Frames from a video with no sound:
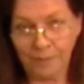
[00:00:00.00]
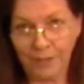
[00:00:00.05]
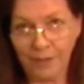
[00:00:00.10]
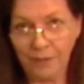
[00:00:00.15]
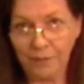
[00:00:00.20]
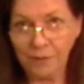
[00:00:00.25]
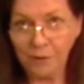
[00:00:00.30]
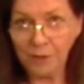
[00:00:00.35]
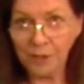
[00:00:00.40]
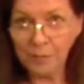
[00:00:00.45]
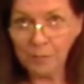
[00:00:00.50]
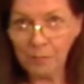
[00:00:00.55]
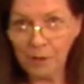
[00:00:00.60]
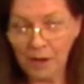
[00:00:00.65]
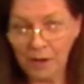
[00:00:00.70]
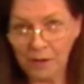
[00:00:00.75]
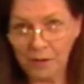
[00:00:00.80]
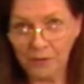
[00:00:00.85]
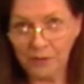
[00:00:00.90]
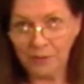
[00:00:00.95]
If you can
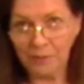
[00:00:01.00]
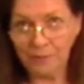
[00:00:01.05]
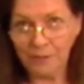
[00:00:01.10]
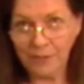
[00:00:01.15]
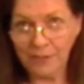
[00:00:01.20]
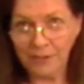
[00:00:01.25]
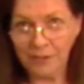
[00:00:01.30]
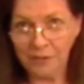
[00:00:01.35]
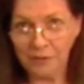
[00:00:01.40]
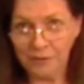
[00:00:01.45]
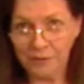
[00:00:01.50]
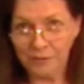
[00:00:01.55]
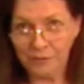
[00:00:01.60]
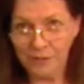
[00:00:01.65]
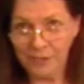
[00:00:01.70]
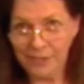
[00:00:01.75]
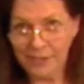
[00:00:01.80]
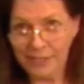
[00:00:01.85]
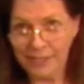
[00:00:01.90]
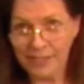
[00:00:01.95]
borrow something to
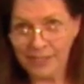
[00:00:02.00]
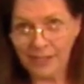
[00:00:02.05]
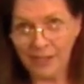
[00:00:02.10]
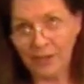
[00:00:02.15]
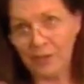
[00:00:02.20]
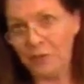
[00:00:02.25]
infinity,